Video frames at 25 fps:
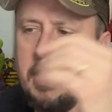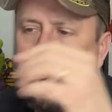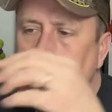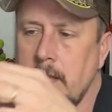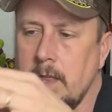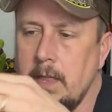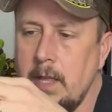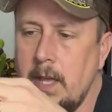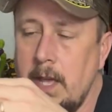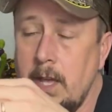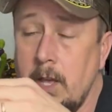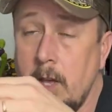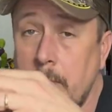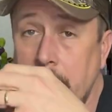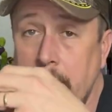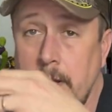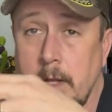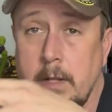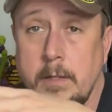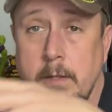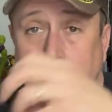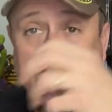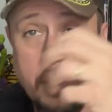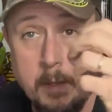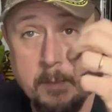Like the
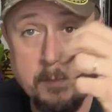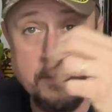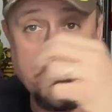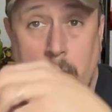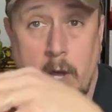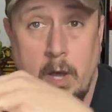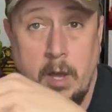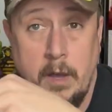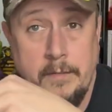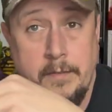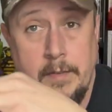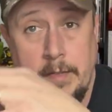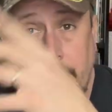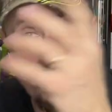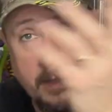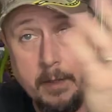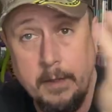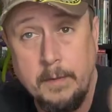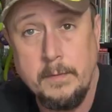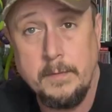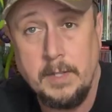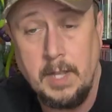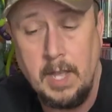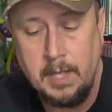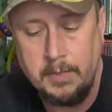helmet comes off and
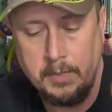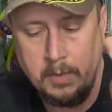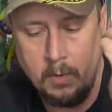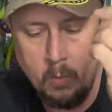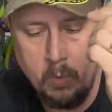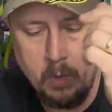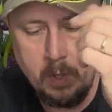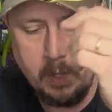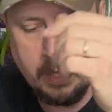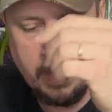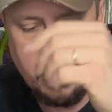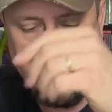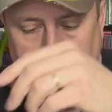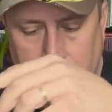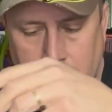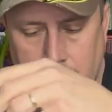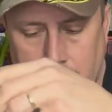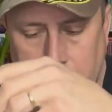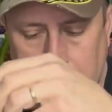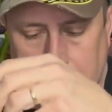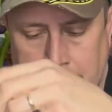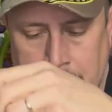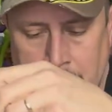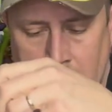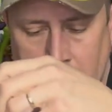got the one
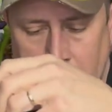head.